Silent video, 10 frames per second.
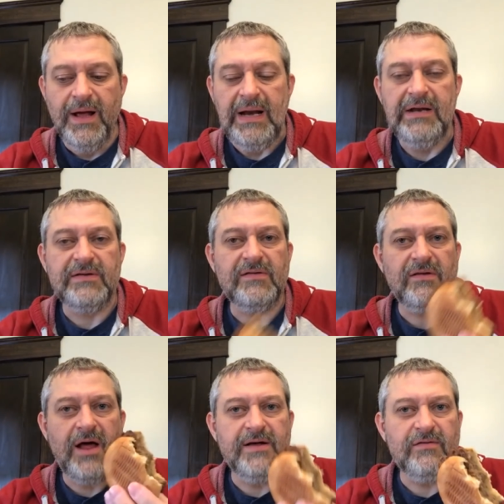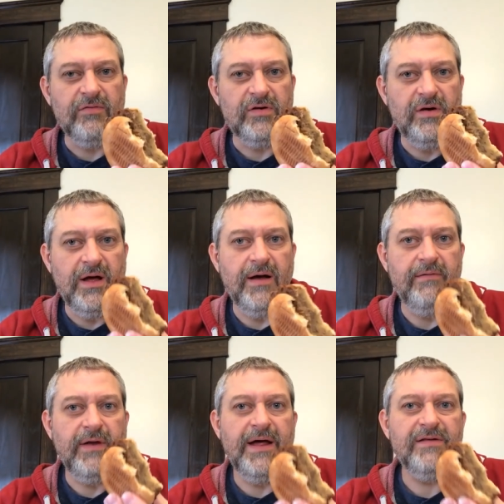little slice of
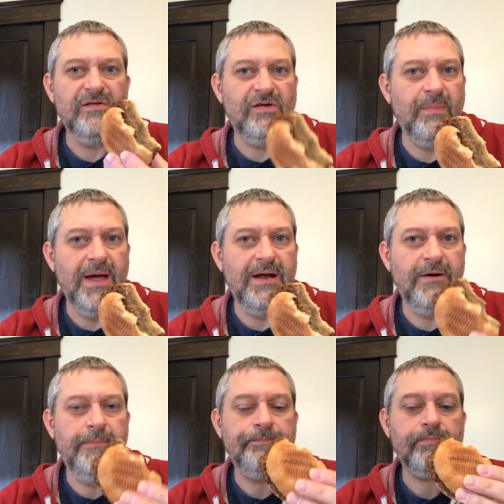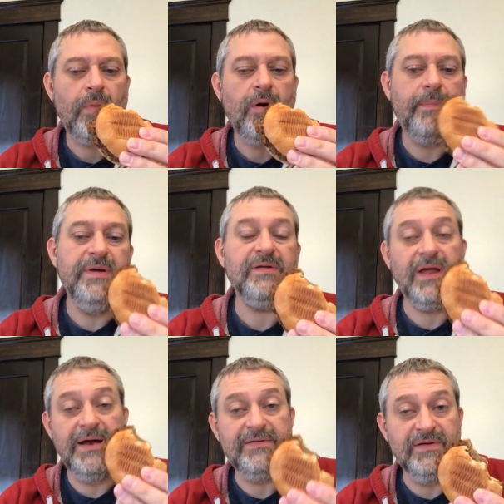lettuce, a tomato, or a piece of
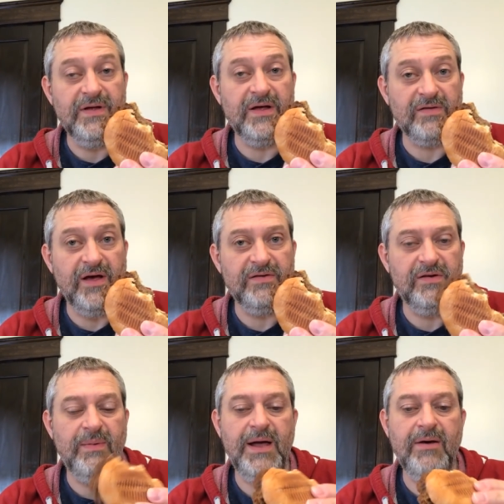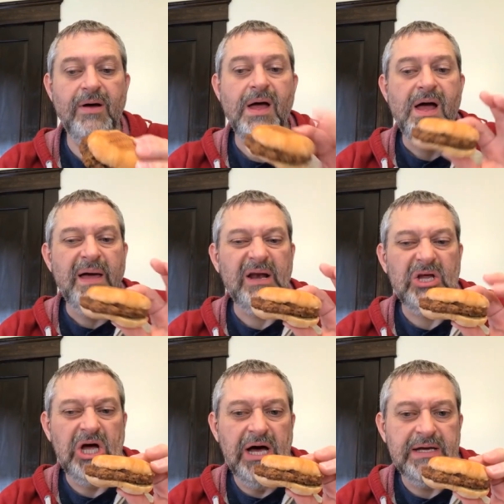lettuce, a slice of tomato, and a
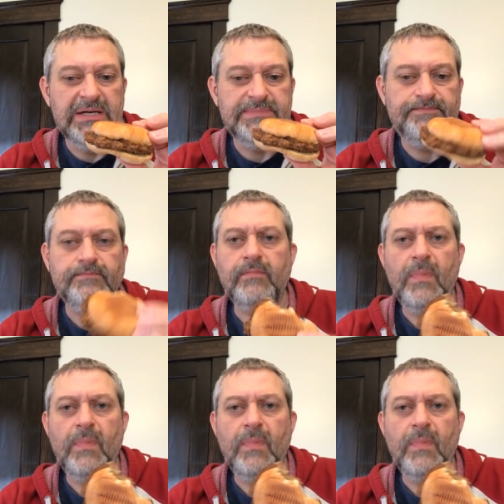little onion,